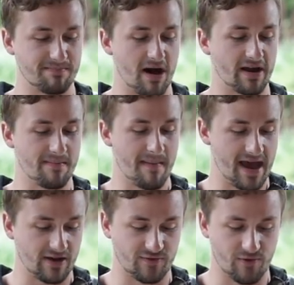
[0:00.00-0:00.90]
bottom
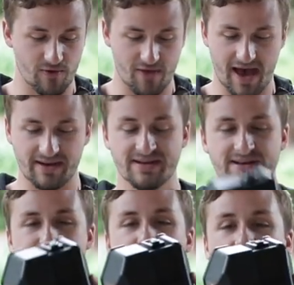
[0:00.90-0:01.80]
mag for that.
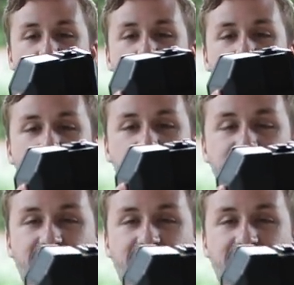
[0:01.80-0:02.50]
But cool little box